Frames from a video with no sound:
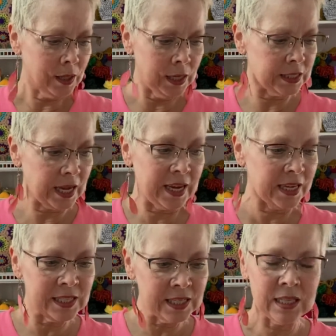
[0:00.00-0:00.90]
because I
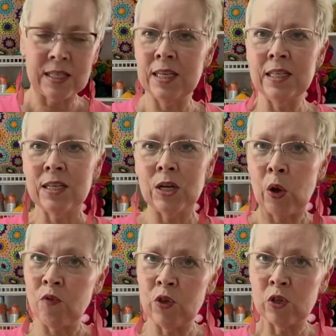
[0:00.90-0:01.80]
guess it's the season
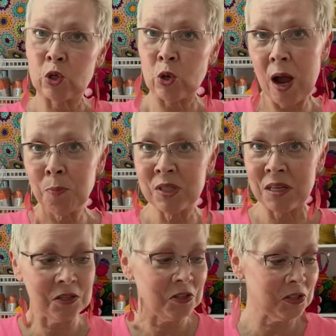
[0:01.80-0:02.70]
of the scraps and
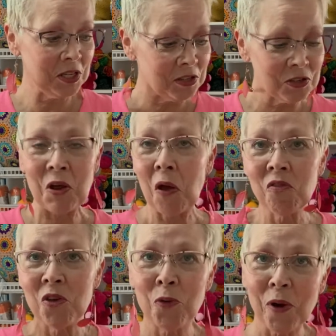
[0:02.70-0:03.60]
the season of
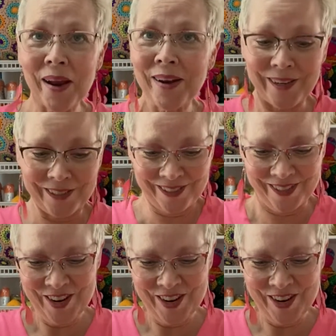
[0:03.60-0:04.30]
the grannies.